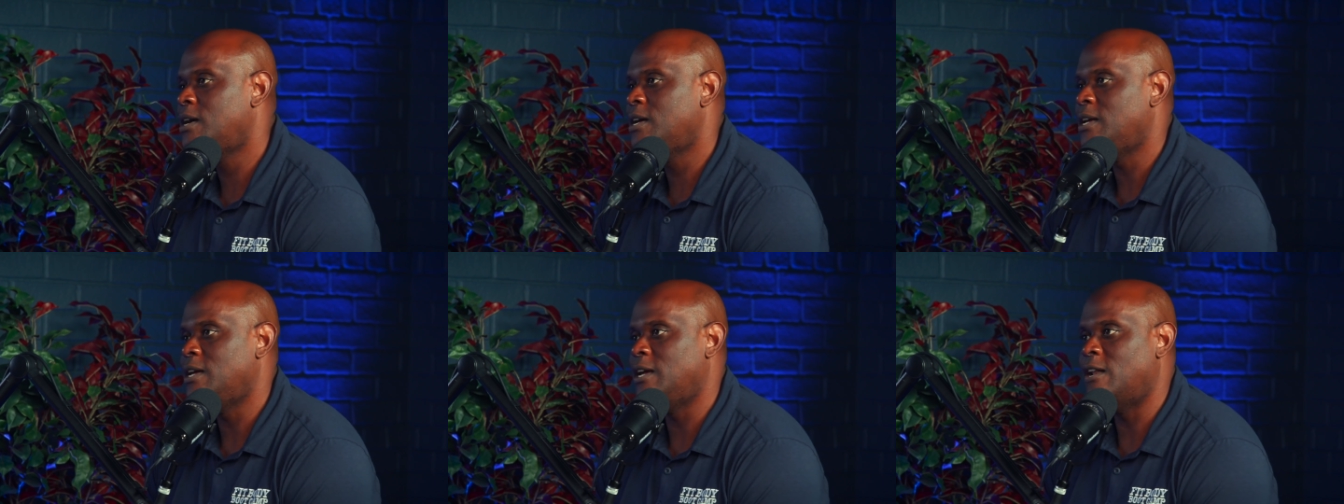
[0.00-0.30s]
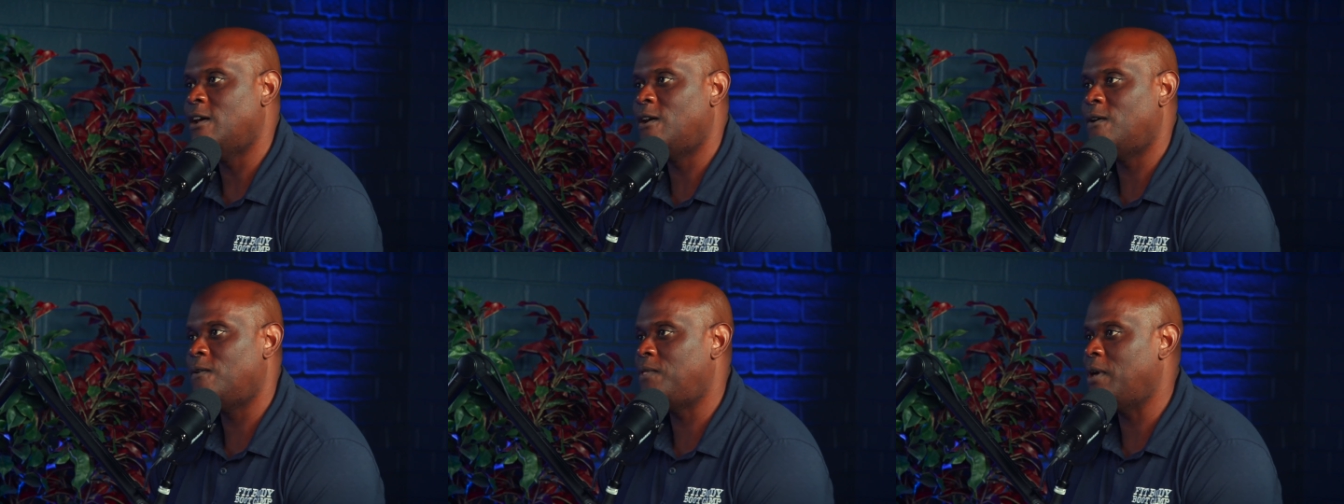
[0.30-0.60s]
you
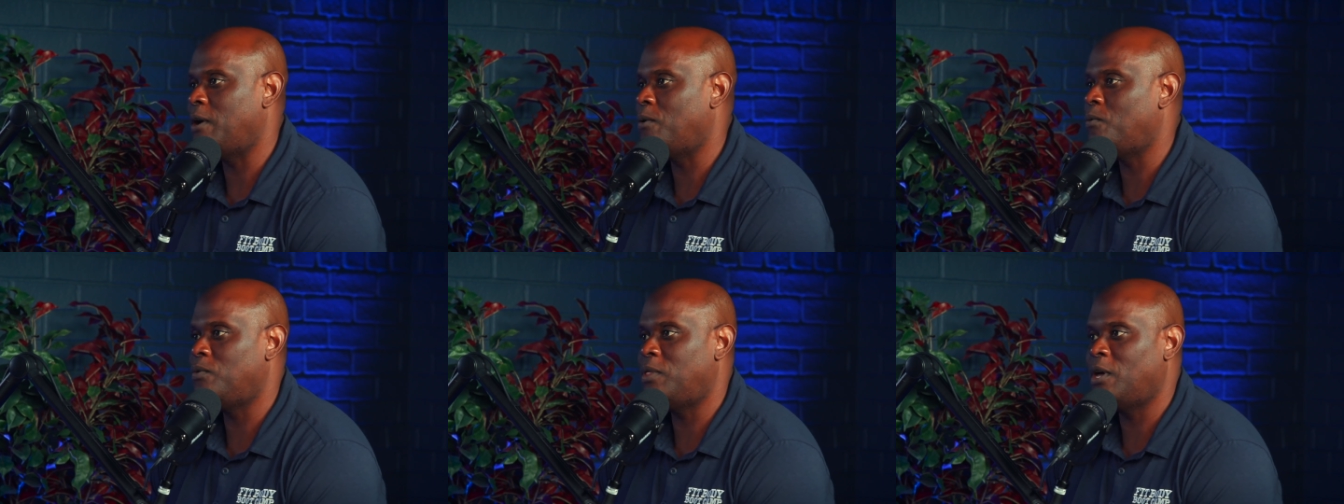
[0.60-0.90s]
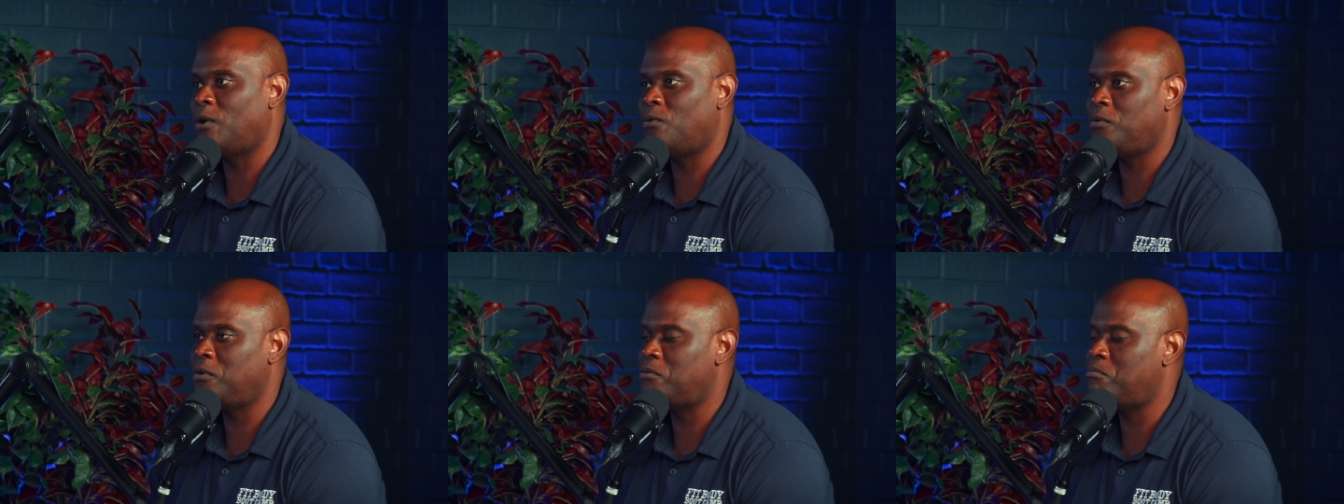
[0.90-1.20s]
know, that
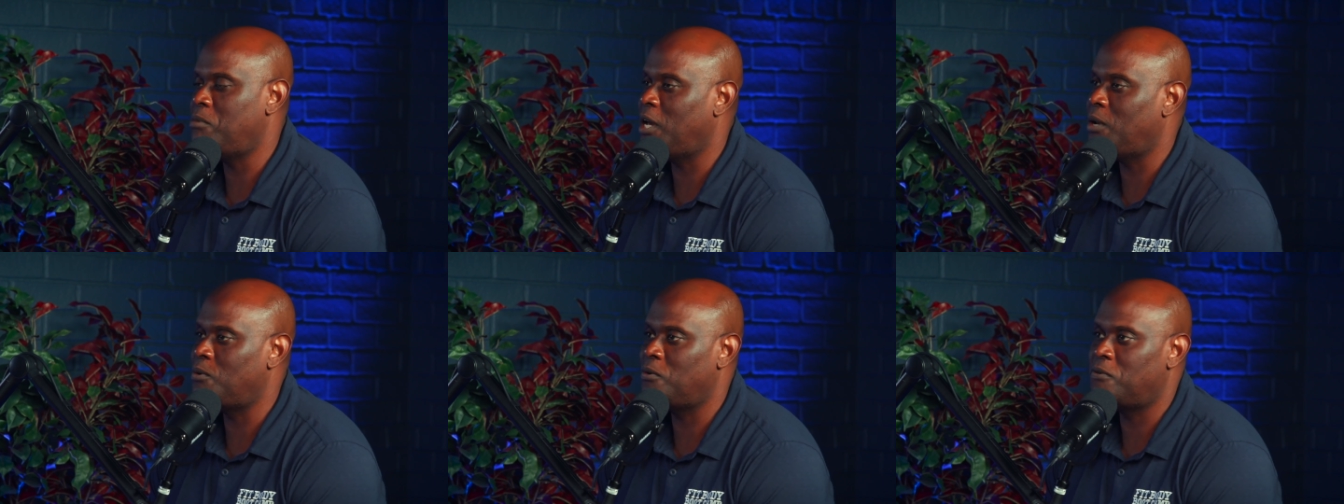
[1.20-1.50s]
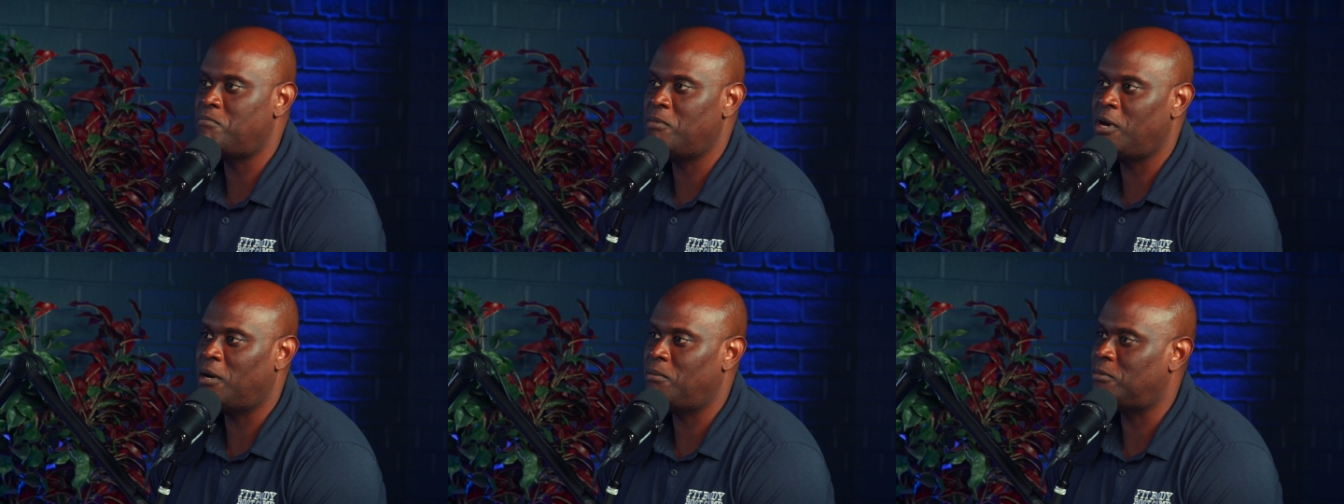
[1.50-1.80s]
that we made
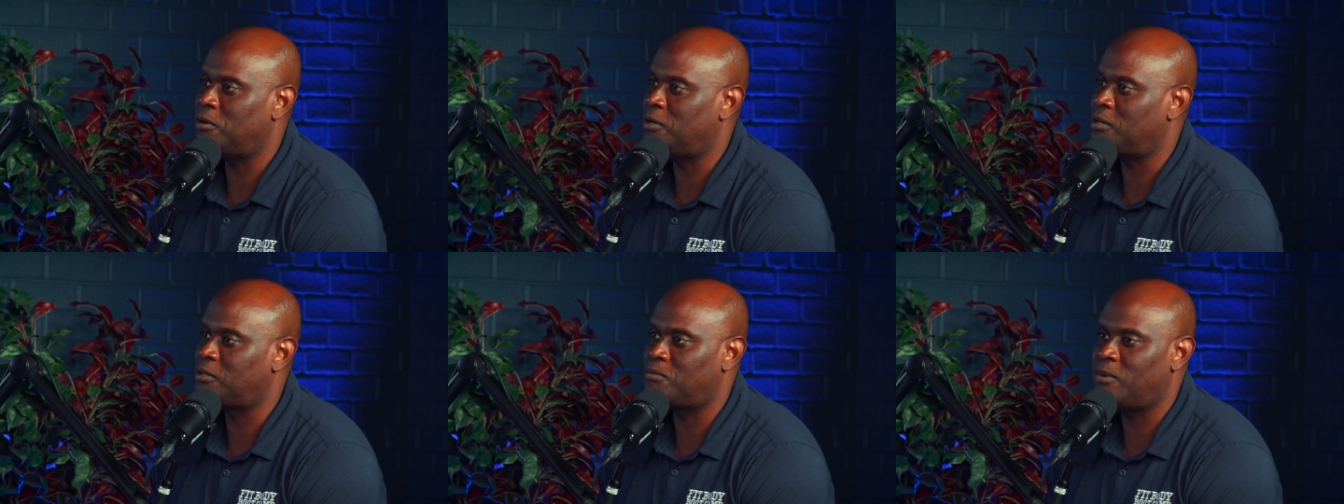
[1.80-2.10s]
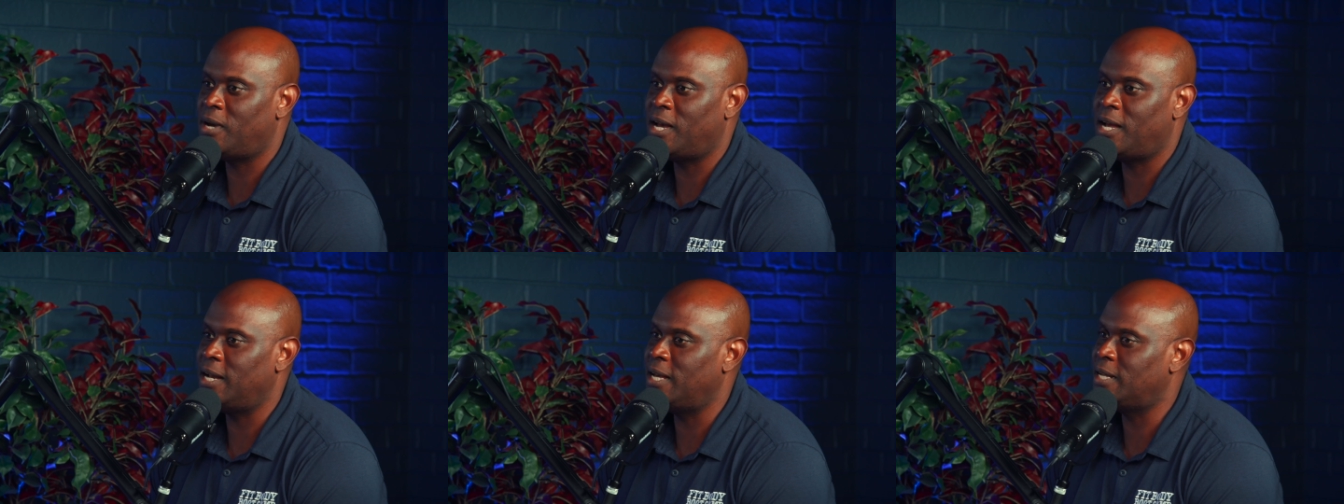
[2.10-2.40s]
with members,
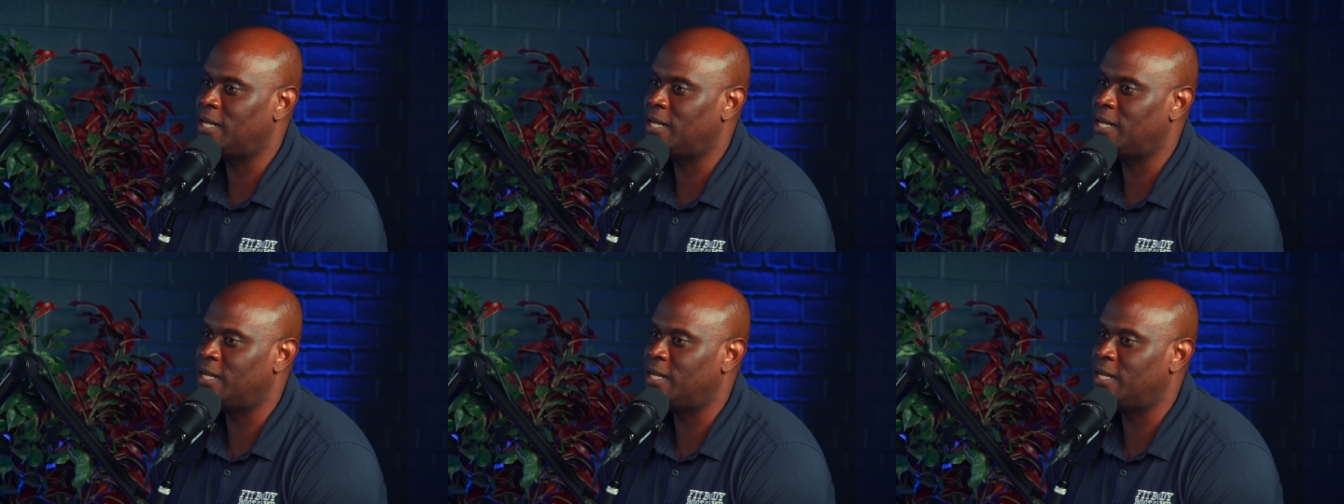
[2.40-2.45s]
man.